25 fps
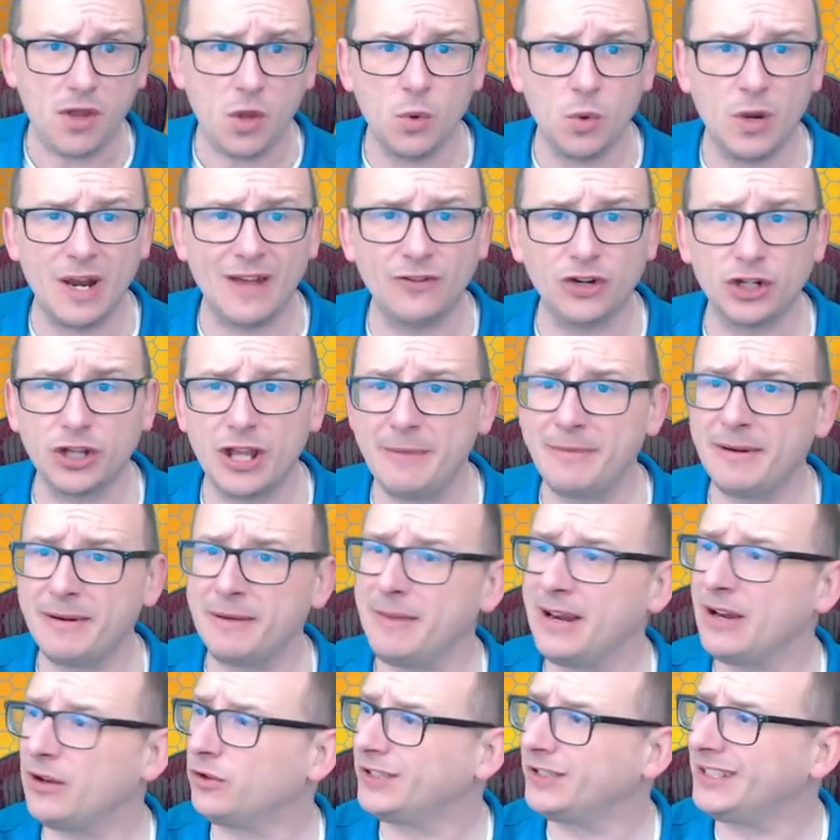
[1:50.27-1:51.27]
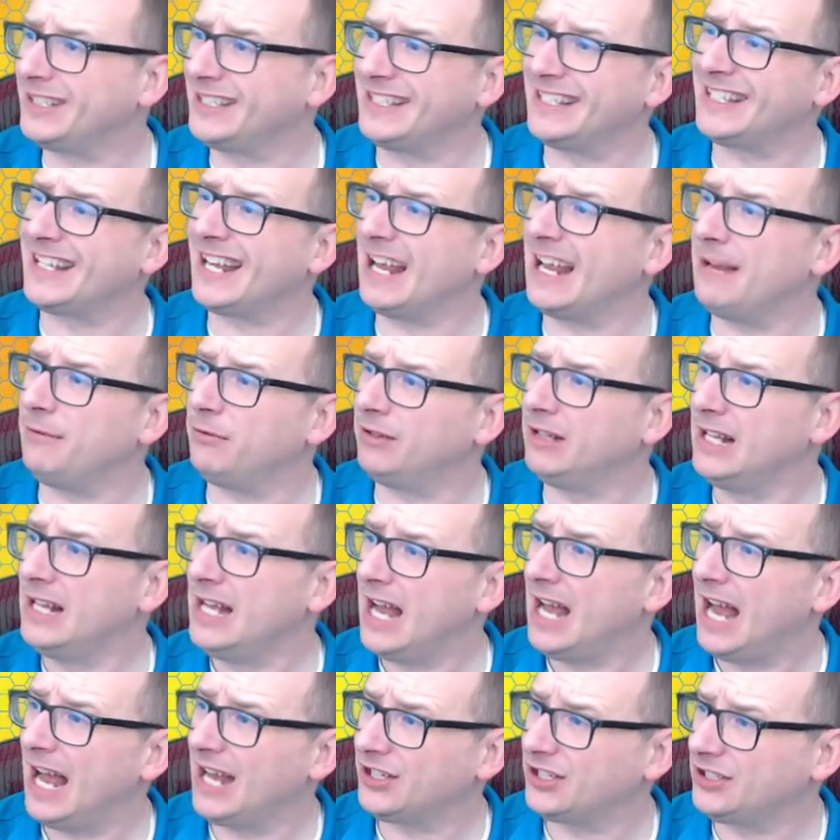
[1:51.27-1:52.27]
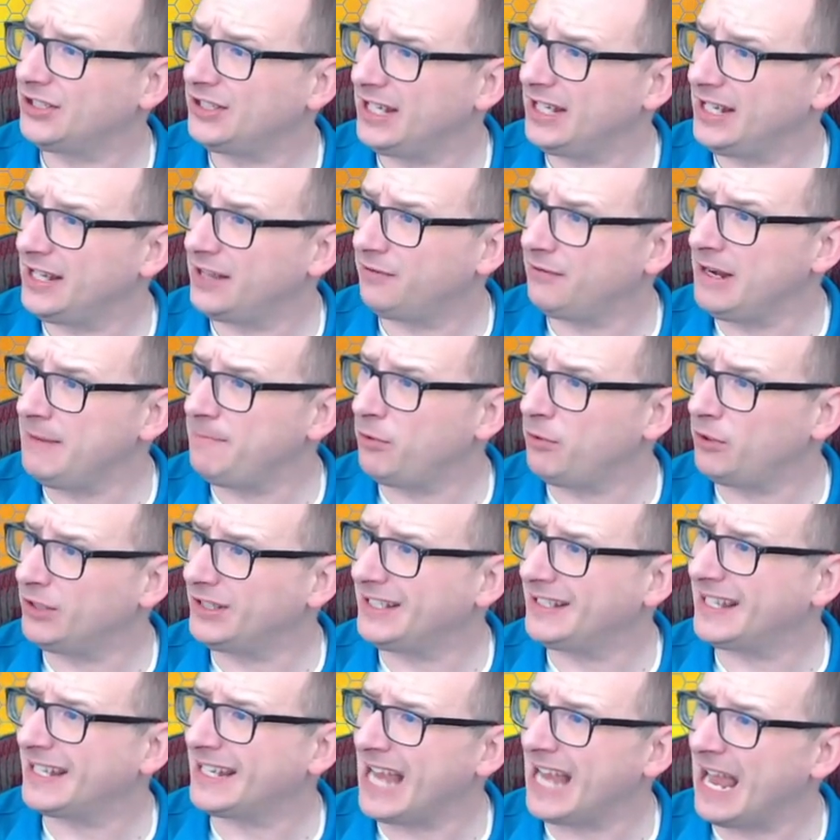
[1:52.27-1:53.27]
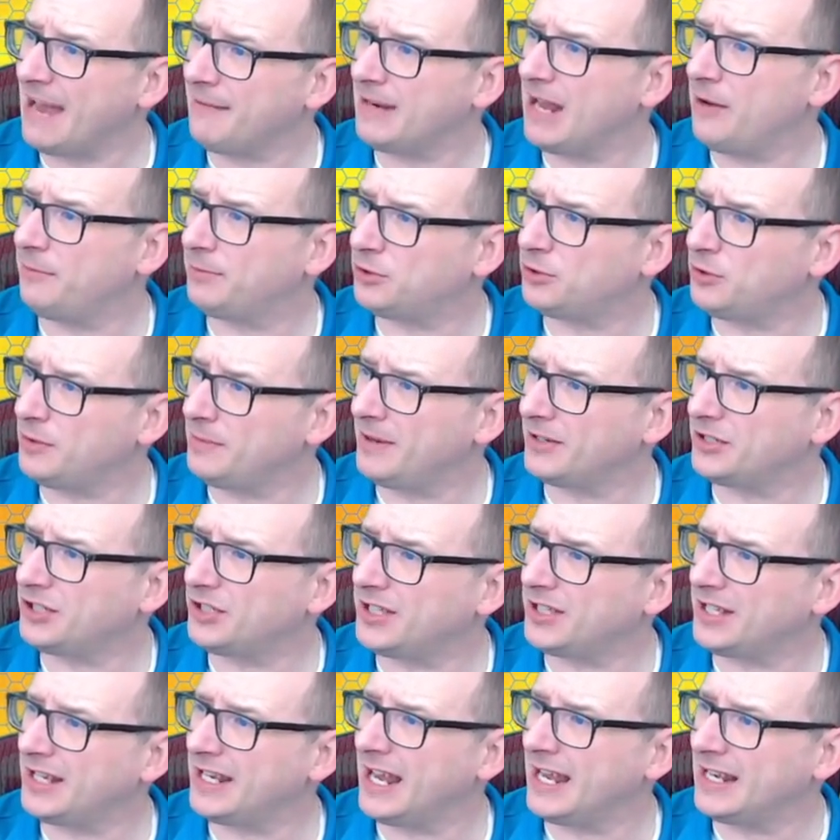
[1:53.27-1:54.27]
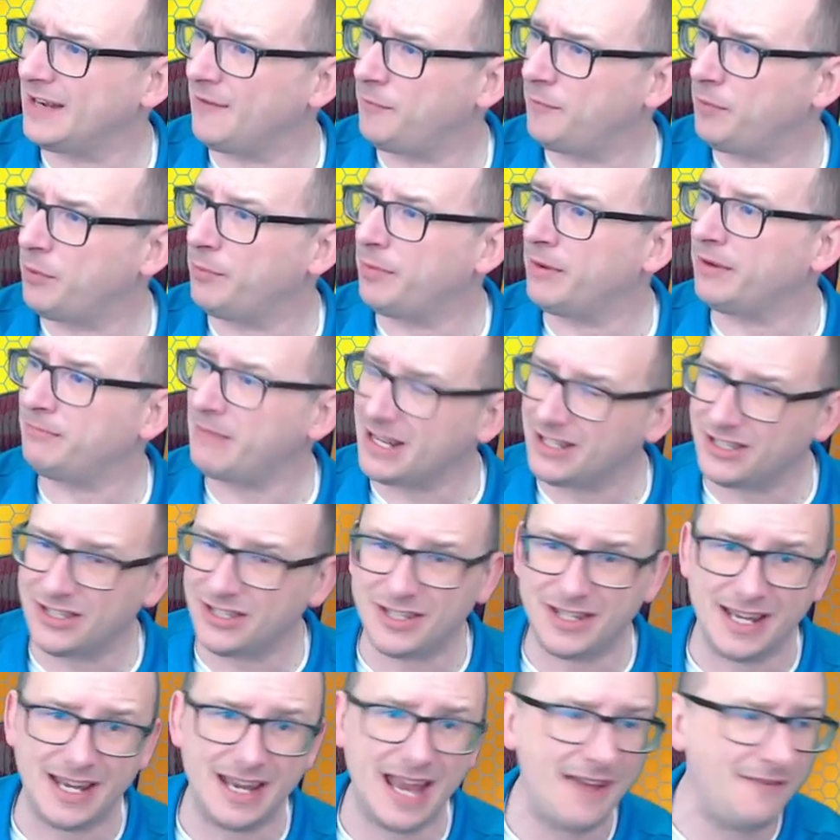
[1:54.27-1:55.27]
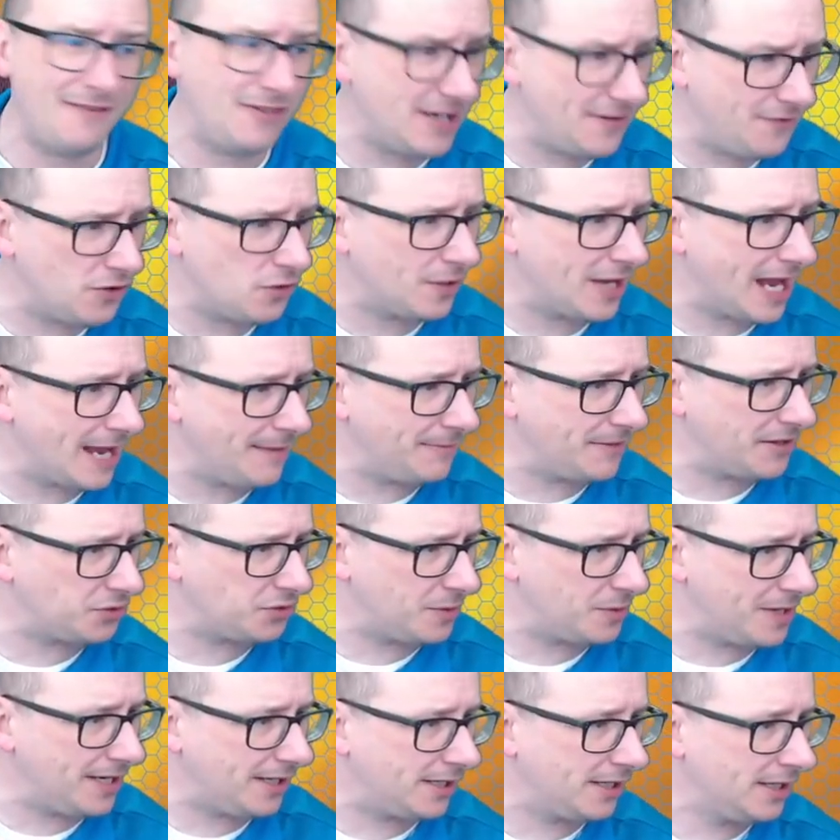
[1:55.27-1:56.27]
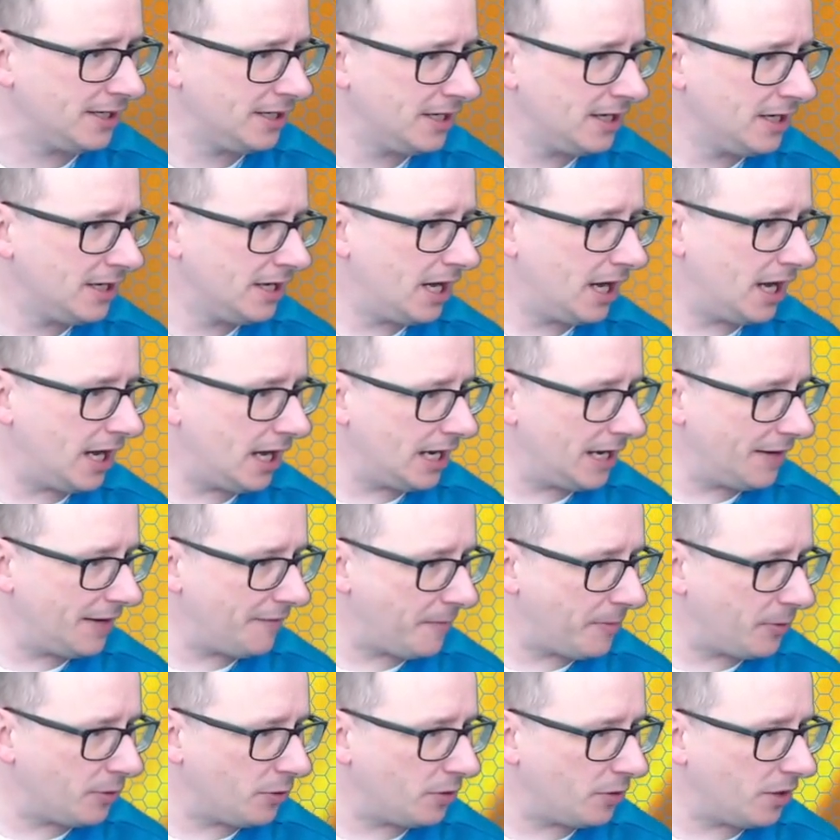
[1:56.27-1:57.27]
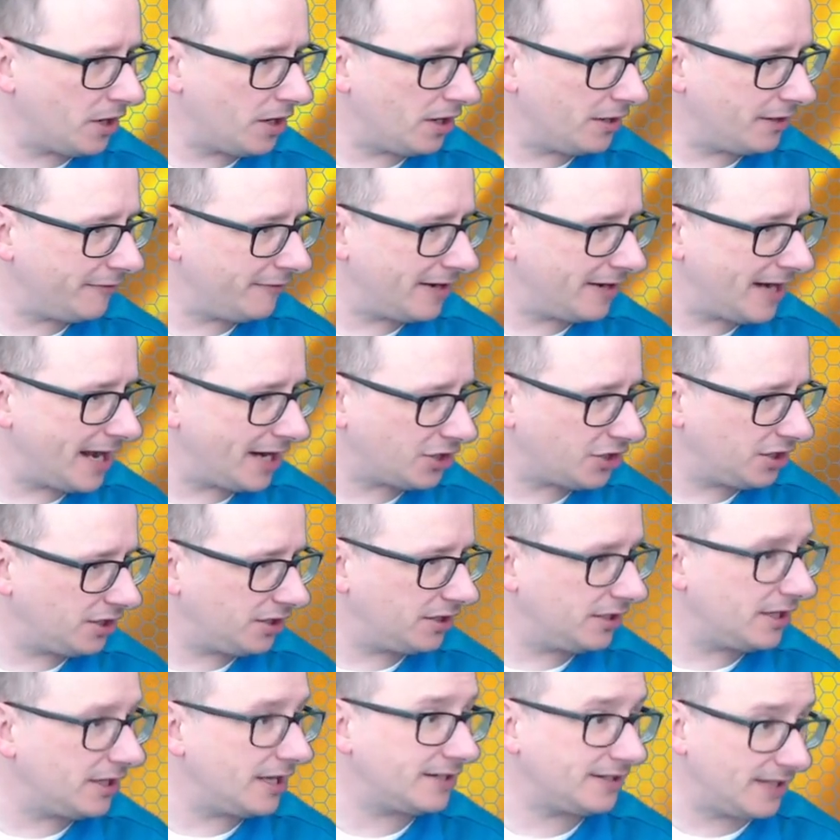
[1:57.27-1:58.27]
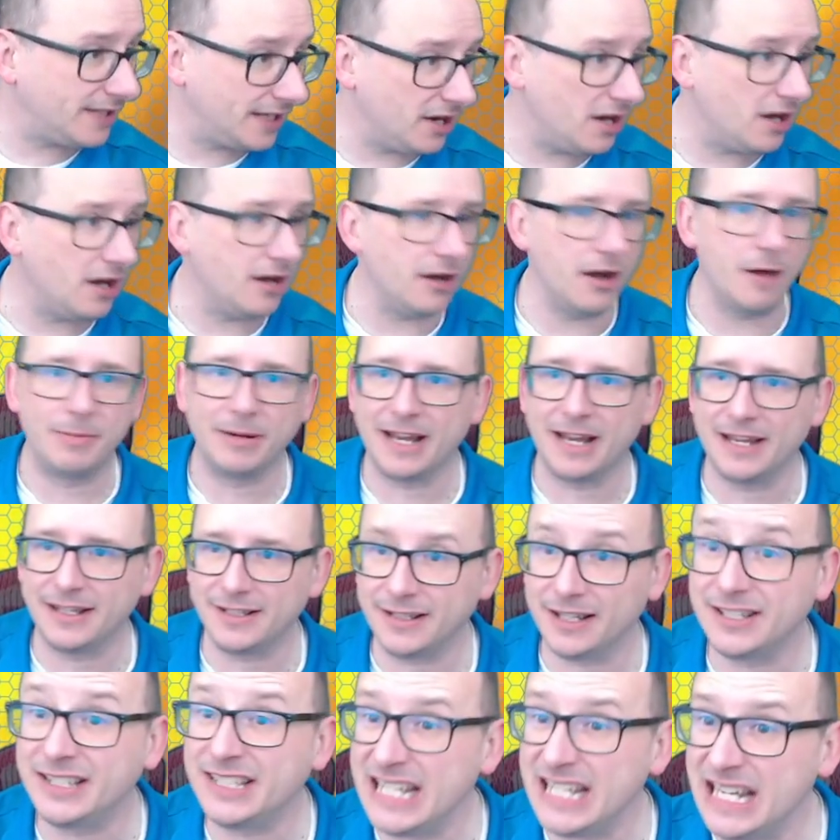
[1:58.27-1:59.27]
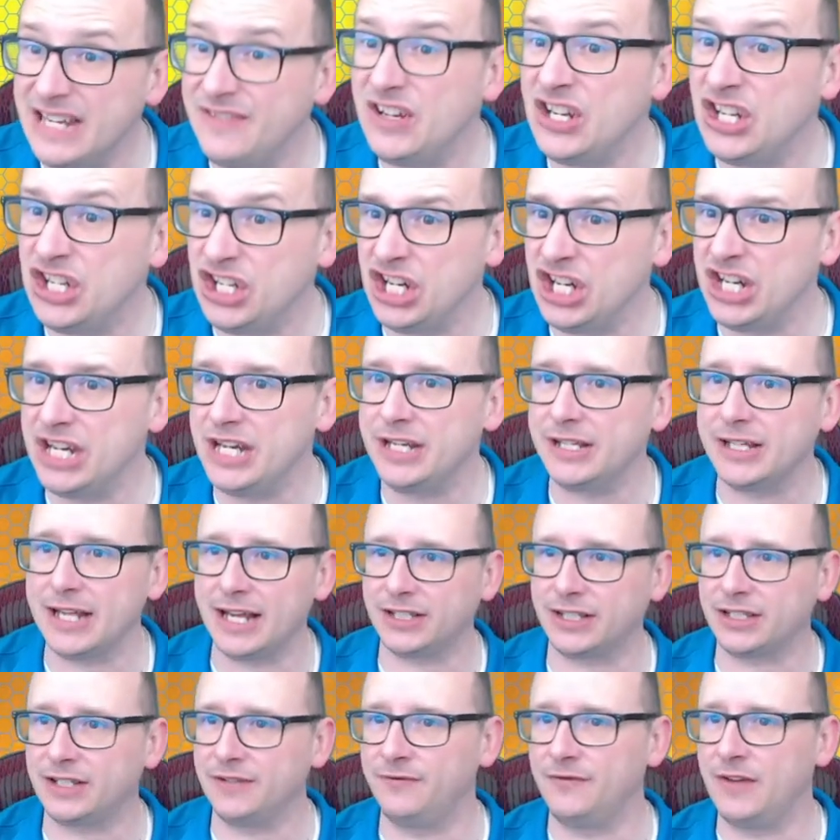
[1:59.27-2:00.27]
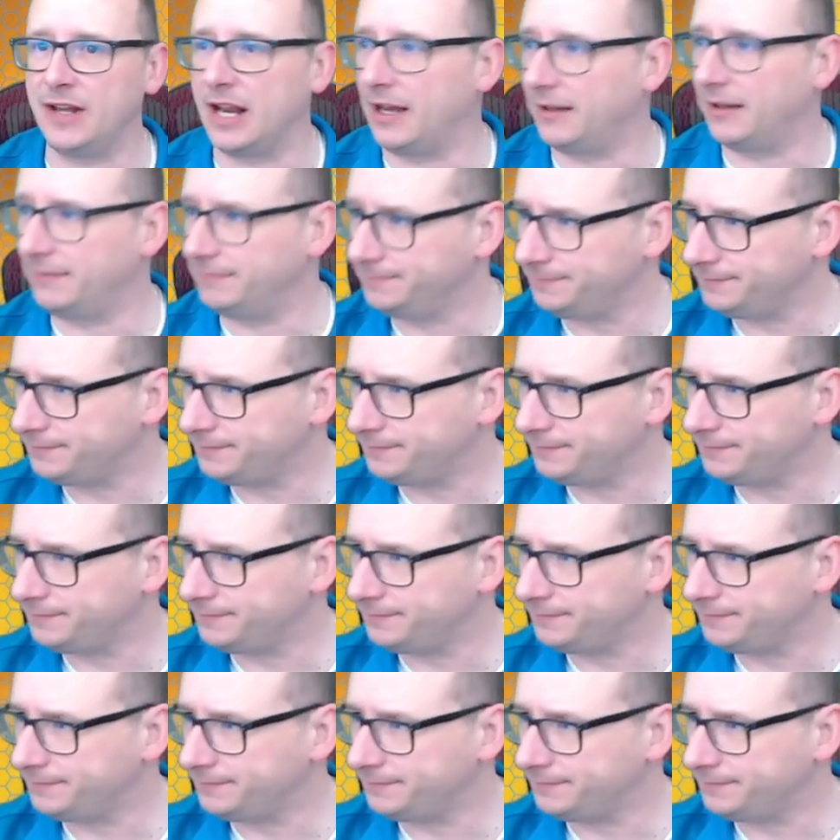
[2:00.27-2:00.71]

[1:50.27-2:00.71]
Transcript: We'll have a look at them in a minute. Of course, this is the table. As you can see, 3 points is the gap now between Manchester City and Liverpool. But Manchester City have a difficult game this week. Liverpool, are they in action? Yes, they are. Up against the Stevie G's Aston Villa.